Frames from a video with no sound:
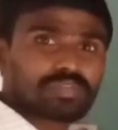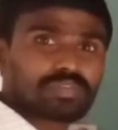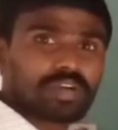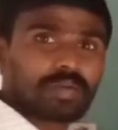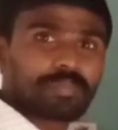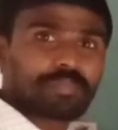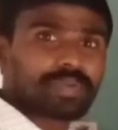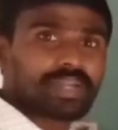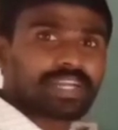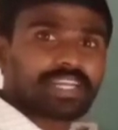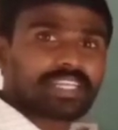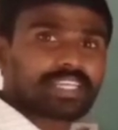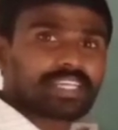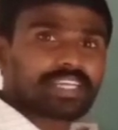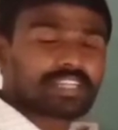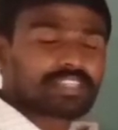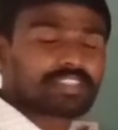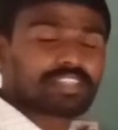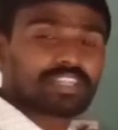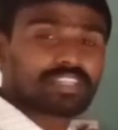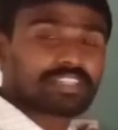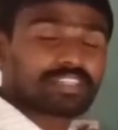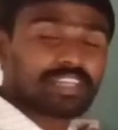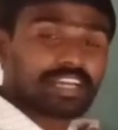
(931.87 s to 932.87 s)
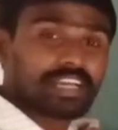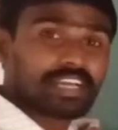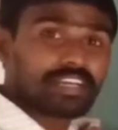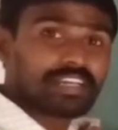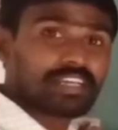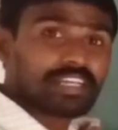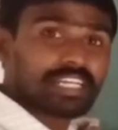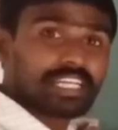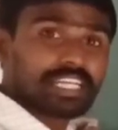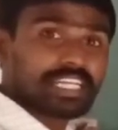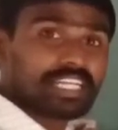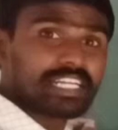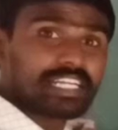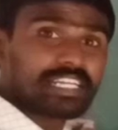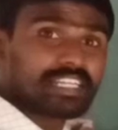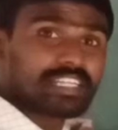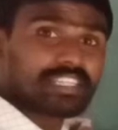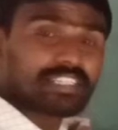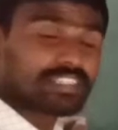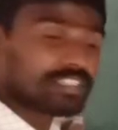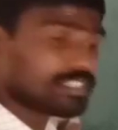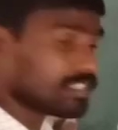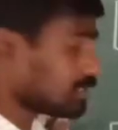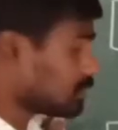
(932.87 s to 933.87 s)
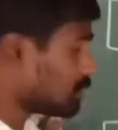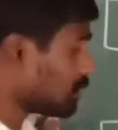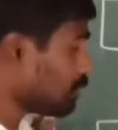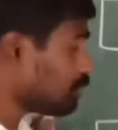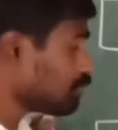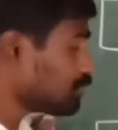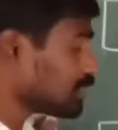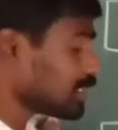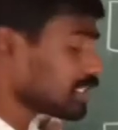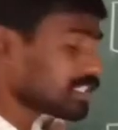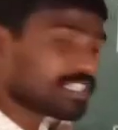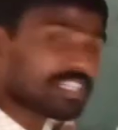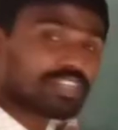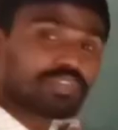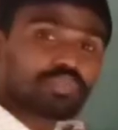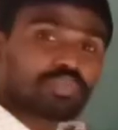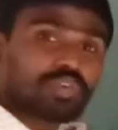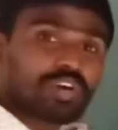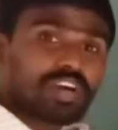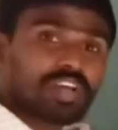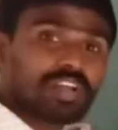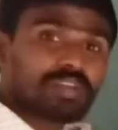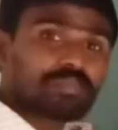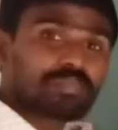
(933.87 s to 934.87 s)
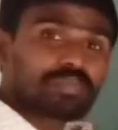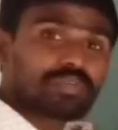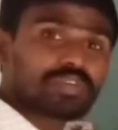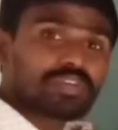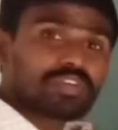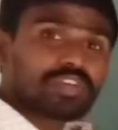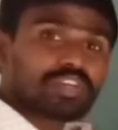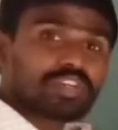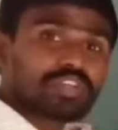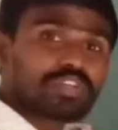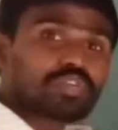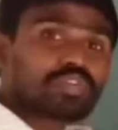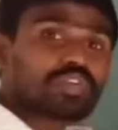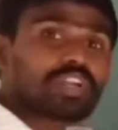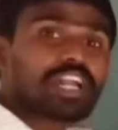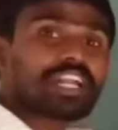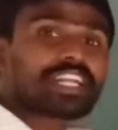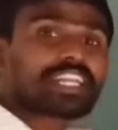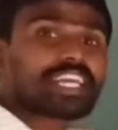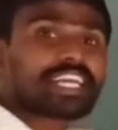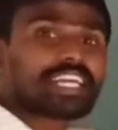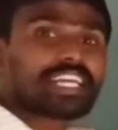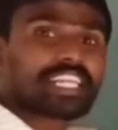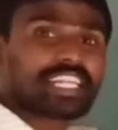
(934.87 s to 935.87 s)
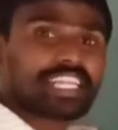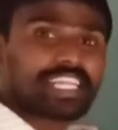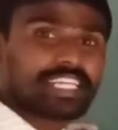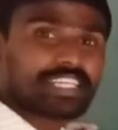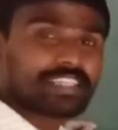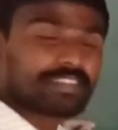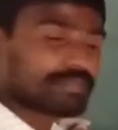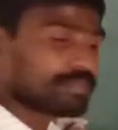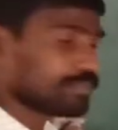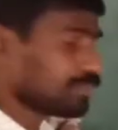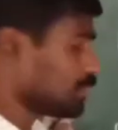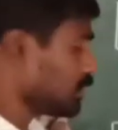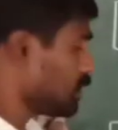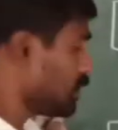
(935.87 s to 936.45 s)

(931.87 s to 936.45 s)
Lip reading: applied here, that the subject and verb do not agree.